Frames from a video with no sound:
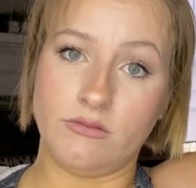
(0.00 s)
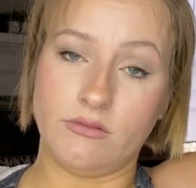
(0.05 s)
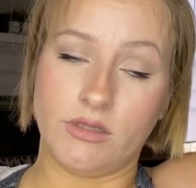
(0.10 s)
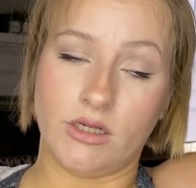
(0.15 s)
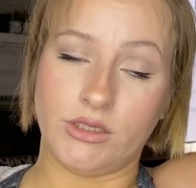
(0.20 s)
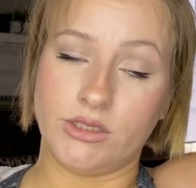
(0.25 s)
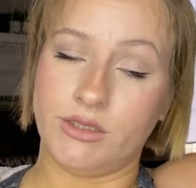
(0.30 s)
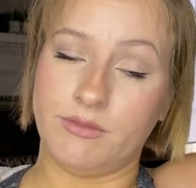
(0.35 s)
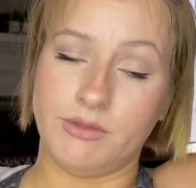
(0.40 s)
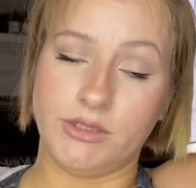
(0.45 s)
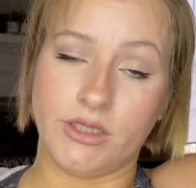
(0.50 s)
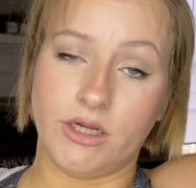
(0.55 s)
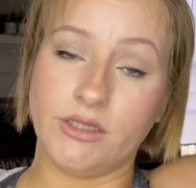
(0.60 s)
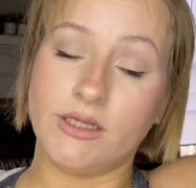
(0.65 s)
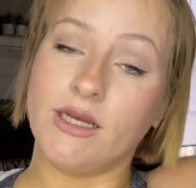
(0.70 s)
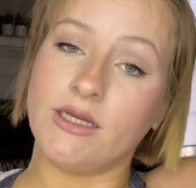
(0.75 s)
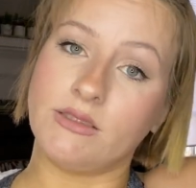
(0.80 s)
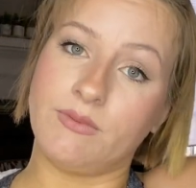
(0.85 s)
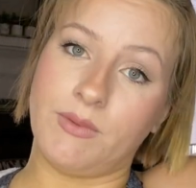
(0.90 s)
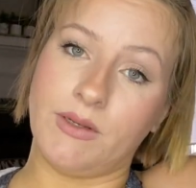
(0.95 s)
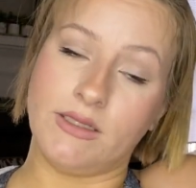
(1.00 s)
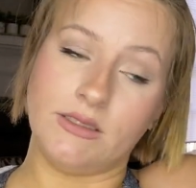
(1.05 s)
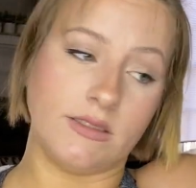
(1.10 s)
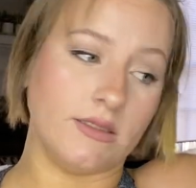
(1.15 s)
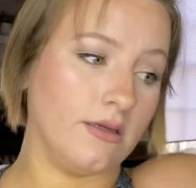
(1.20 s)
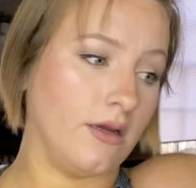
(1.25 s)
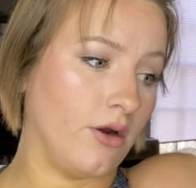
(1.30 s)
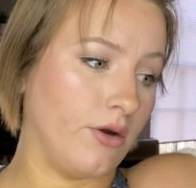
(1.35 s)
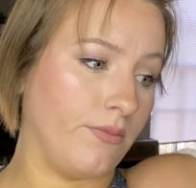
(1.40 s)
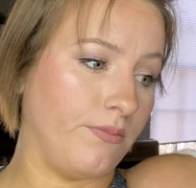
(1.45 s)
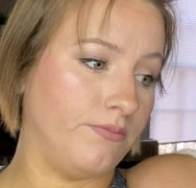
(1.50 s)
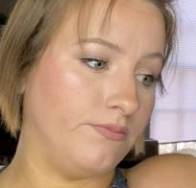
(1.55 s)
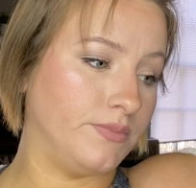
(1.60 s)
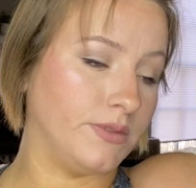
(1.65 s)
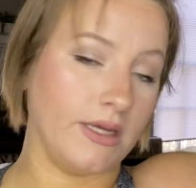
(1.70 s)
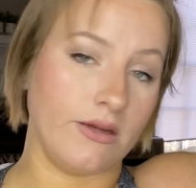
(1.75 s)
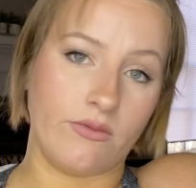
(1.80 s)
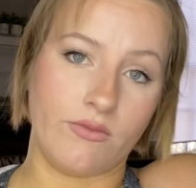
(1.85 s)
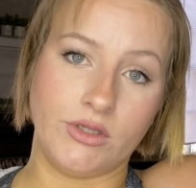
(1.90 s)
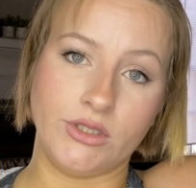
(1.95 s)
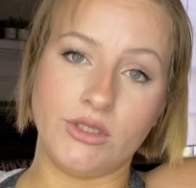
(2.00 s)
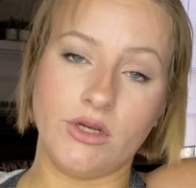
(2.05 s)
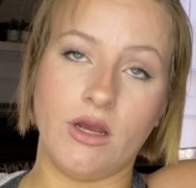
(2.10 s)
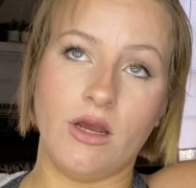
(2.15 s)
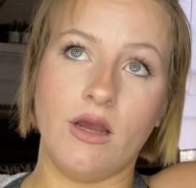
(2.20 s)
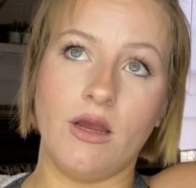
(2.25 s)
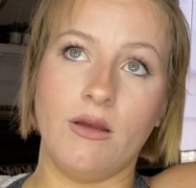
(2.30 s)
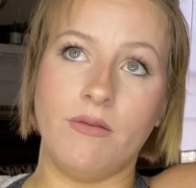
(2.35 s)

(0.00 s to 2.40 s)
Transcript: Not Jimmy John, that's pizza or sandwich.